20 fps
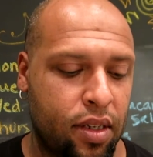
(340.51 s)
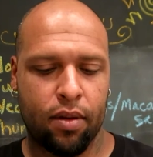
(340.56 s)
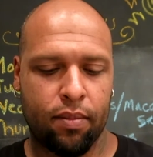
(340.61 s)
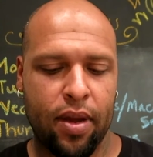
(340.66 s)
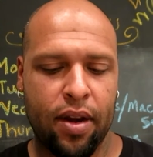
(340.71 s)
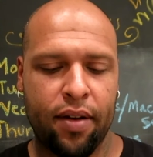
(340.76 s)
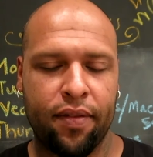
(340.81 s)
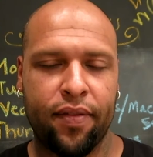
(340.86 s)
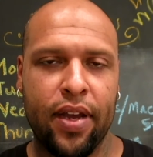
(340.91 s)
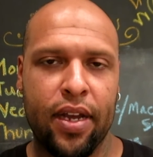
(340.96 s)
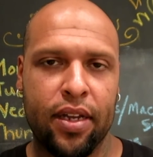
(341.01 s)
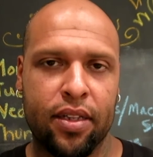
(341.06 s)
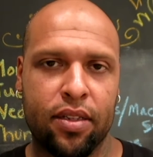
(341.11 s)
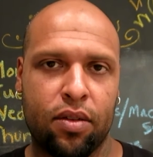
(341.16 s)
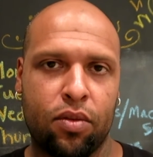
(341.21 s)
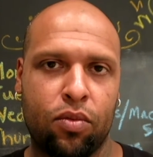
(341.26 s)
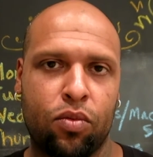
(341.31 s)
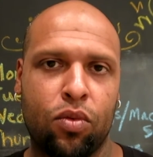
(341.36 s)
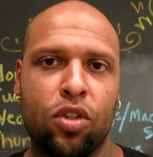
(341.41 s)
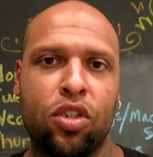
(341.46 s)
Matter of fact,
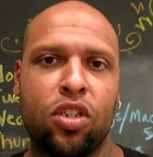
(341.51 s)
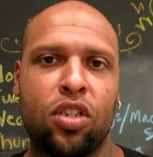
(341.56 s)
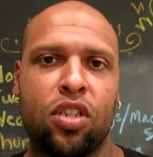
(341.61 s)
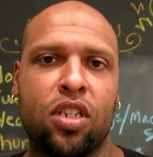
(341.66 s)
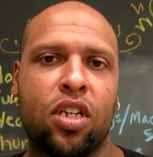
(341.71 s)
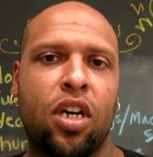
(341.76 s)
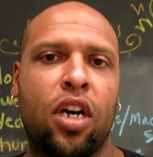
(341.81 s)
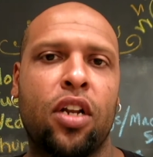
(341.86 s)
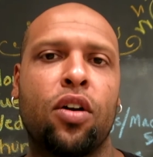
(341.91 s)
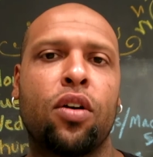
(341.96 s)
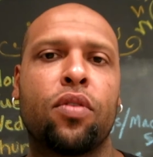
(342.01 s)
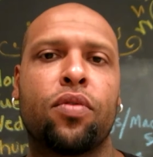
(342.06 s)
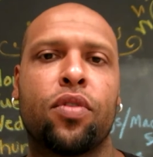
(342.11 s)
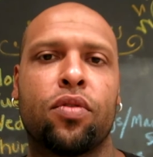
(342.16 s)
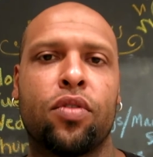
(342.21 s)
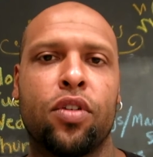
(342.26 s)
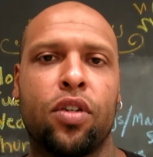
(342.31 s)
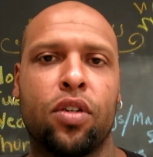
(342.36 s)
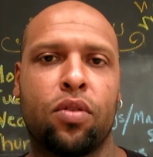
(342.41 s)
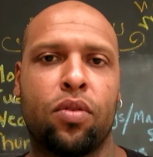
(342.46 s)
we'll just cut over
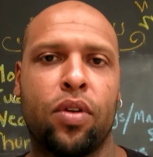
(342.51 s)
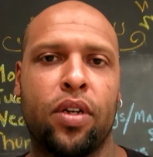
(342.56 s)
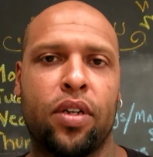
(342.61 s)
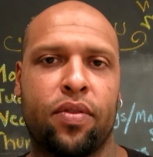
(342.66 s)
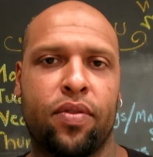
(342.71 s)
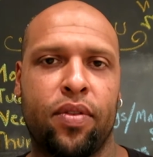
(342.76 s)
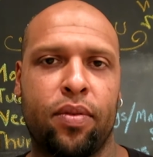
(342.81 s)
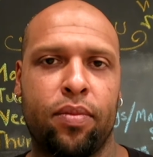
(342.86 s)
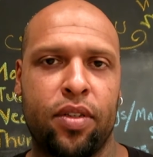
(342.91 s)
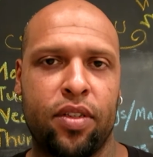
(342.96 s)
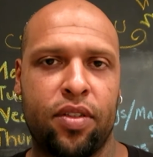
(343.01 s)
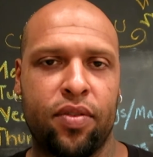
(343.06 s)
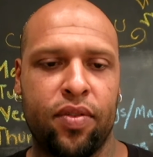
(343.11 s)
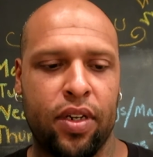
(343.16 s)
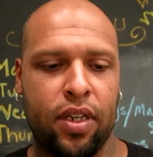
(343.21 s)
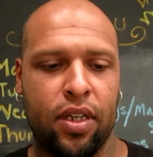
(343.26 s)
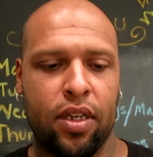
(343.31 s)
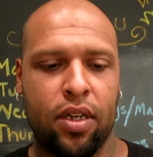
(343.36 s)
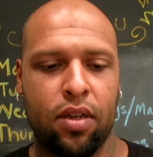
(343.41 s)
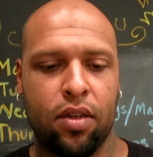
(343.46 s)
real quick from this
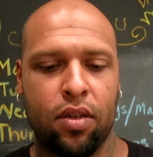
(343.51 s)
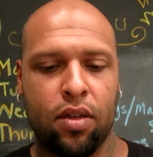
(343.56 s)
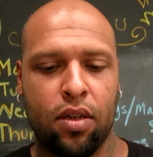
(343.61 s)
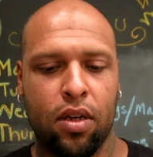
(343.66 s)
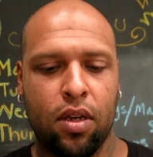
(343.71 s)
video